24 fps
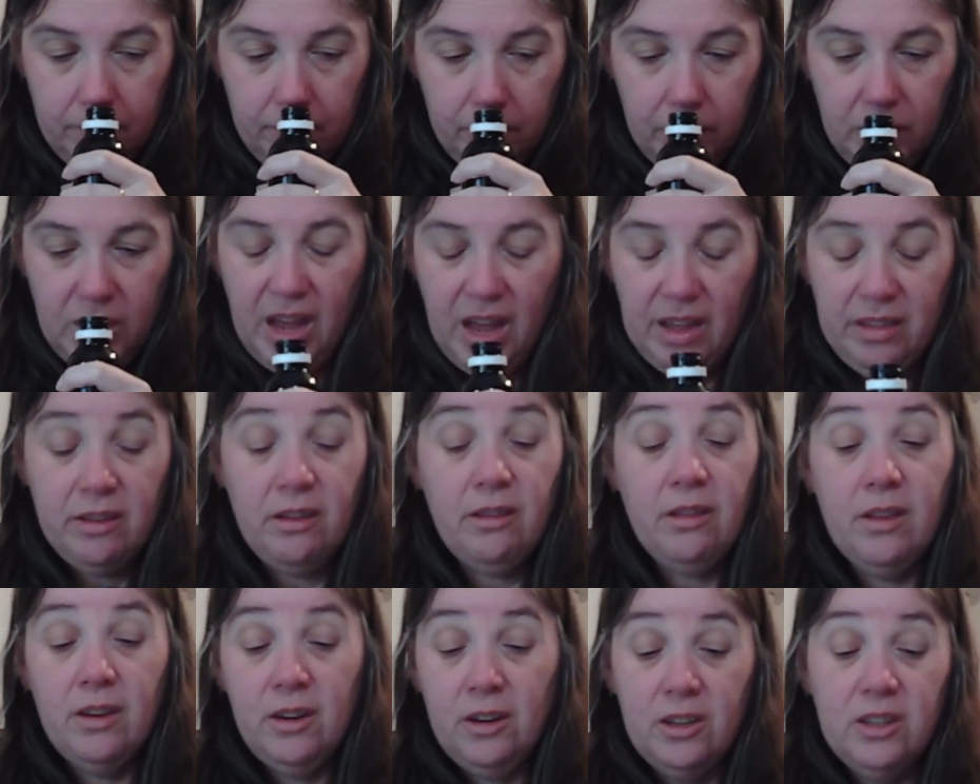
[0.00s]
other
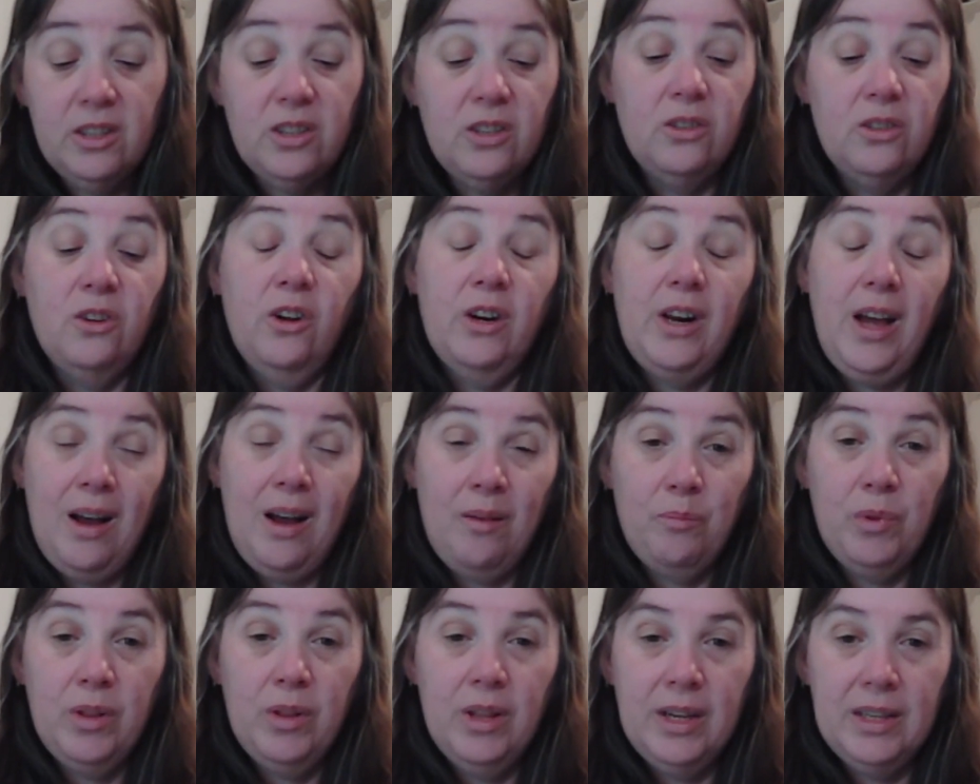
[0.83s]
than it's not
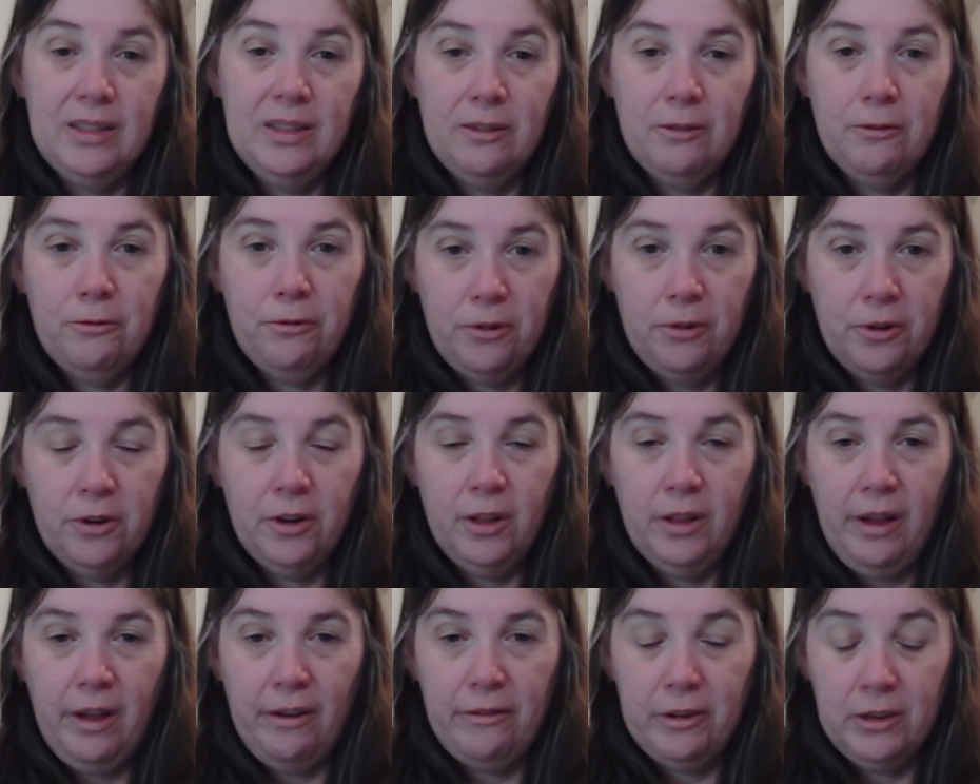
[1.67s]
unpleasant for a
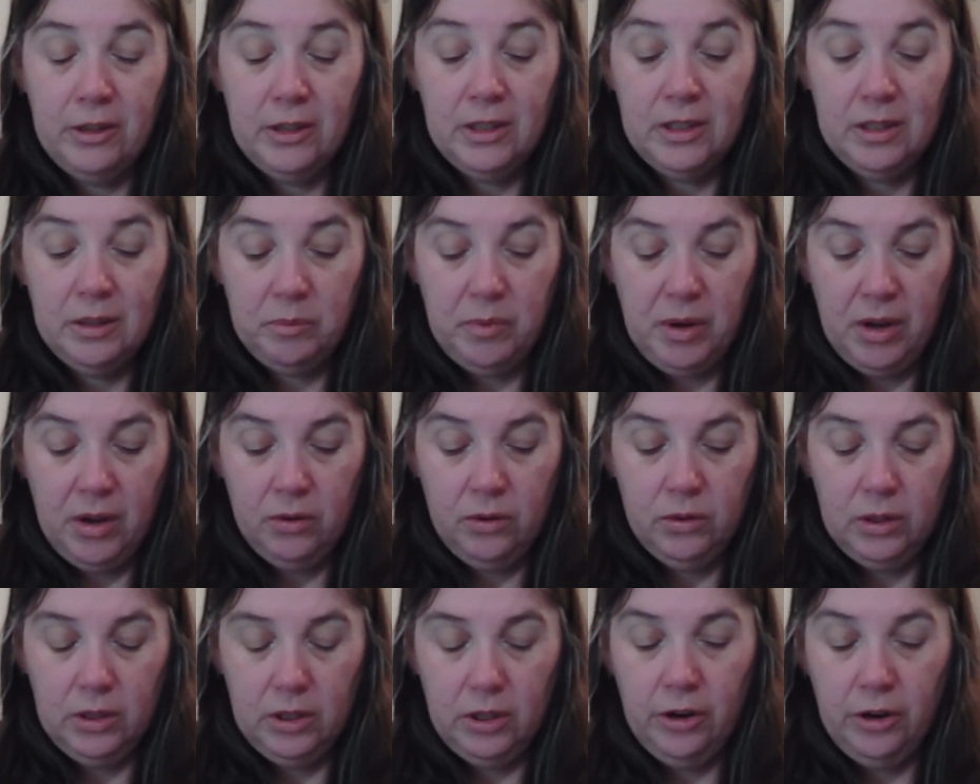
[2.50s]
lavender
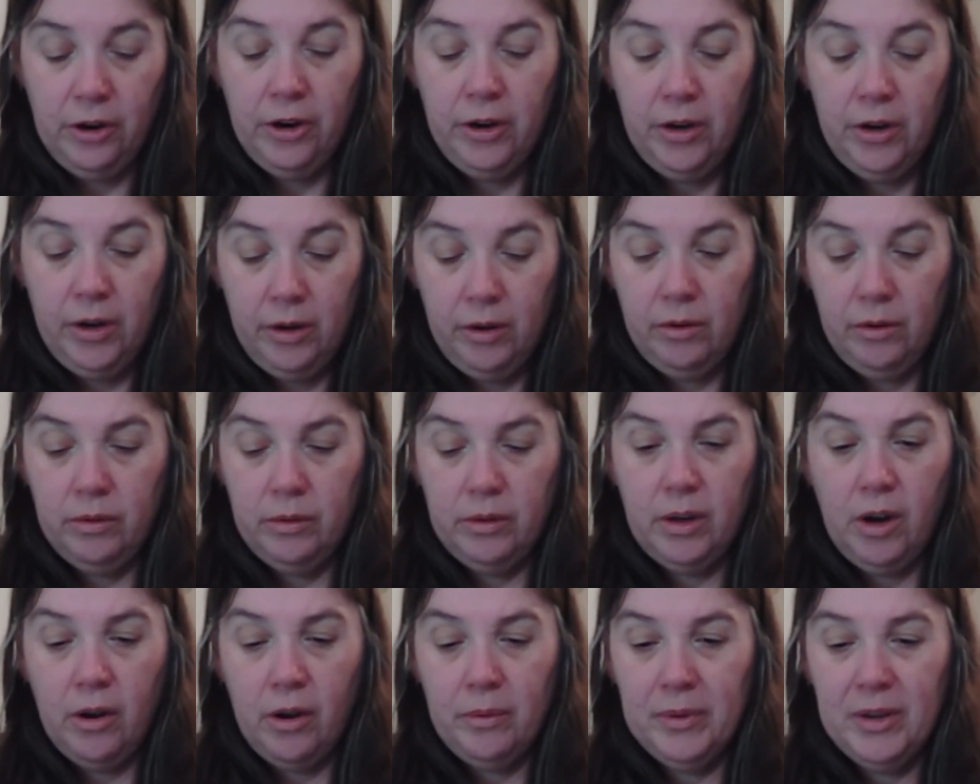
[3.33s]
smell.
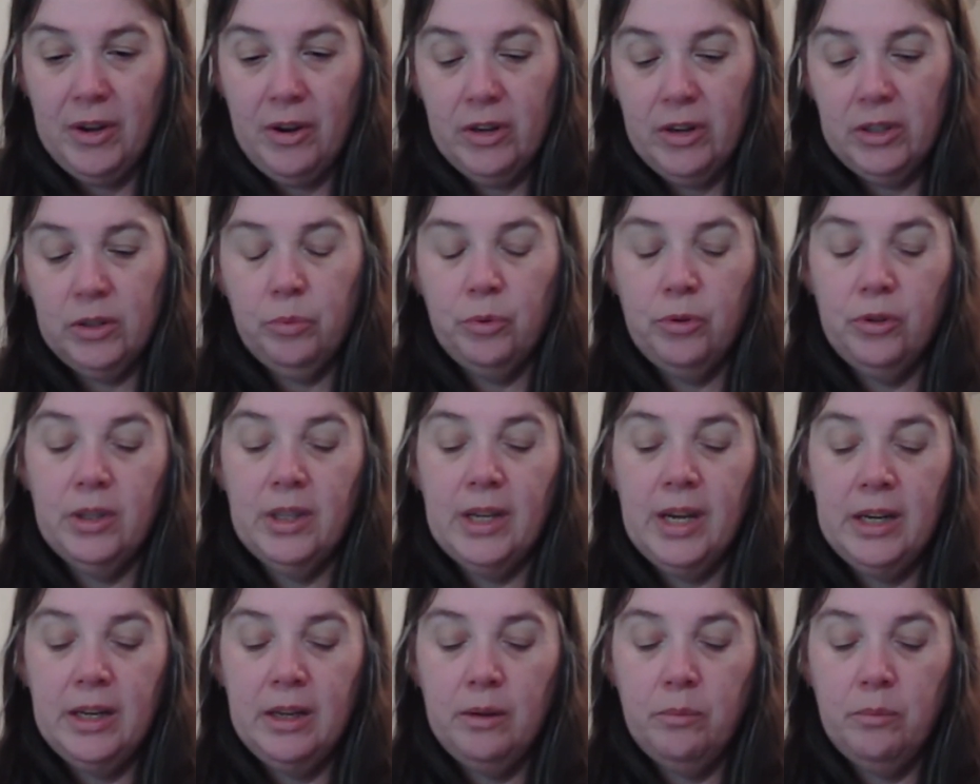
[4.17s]
So I'm going to put that in